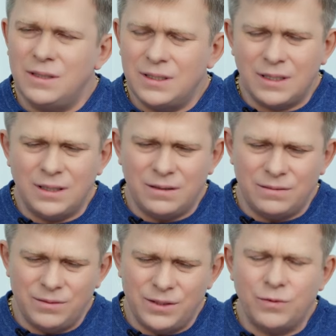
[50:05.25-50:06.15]
This is
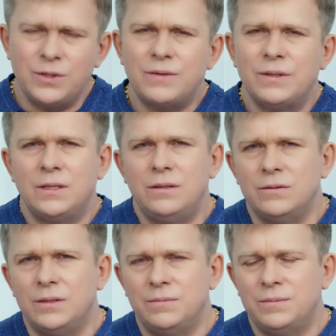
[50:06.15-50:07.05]
inherent in
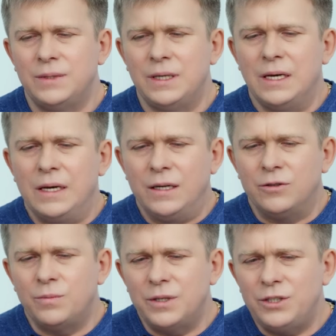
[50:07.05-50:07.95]
human beings.
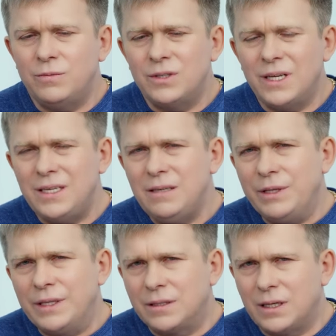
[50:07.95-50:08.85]
But why was it
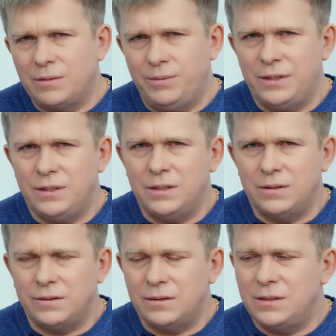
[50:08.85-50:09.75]
altered
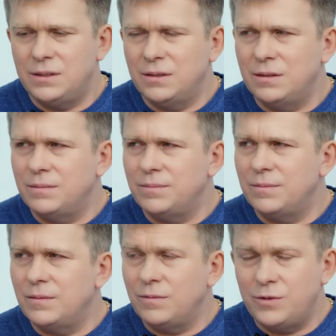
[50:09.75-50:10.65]
exactly in this way?
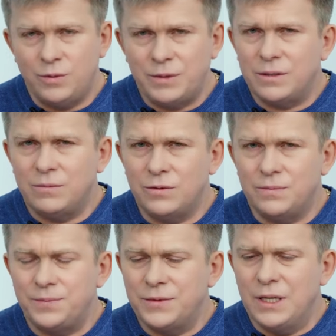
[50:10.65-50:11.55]

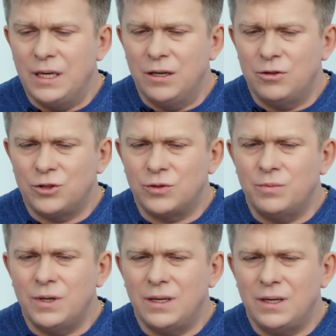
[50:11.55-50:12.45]
Just
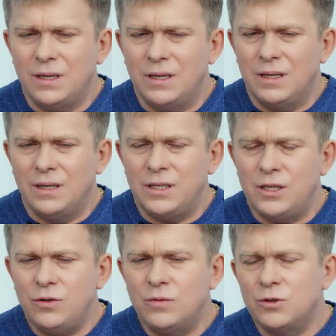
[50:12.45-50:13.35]
so it would be
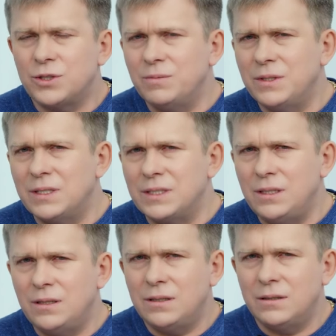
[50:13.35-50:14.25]
possible to
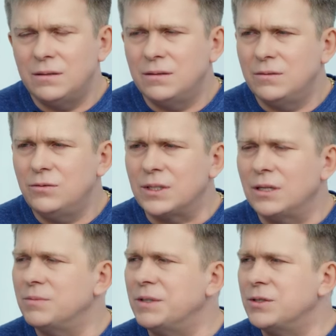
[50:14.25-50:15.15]
make it a state
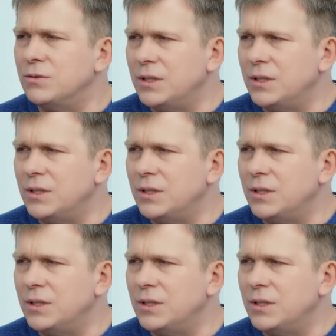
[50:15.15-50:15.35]
religion.